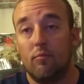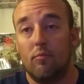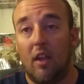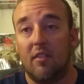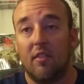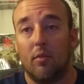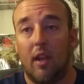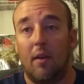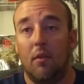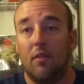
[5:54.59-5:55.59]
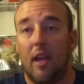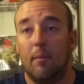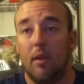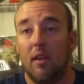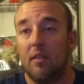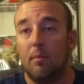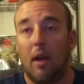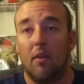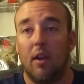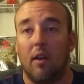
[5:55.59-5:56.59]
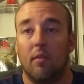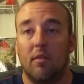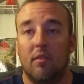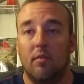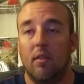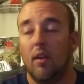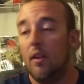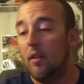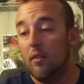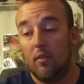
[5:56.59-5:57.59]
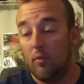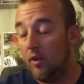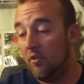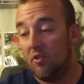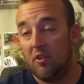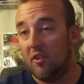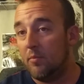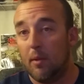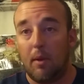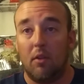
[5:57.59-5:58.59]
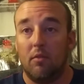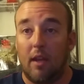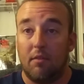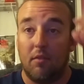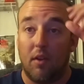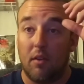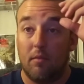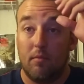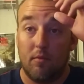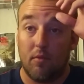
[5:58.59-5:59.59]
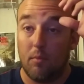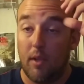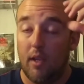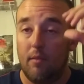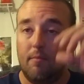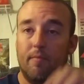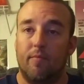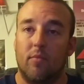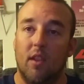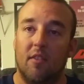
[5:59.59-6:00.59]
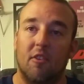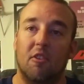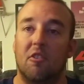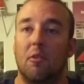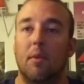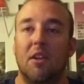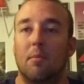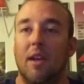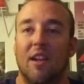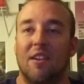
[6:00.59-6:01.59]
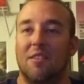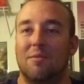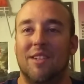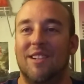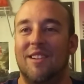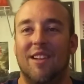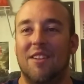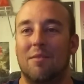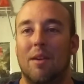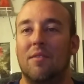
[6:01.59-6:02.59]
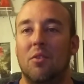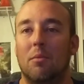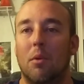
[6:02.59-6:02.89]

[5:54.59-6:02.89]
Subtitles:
that's just a lot what gaming is about now, when it should just be about having fun. For me, this turned into a big debate, I know, but this is my view on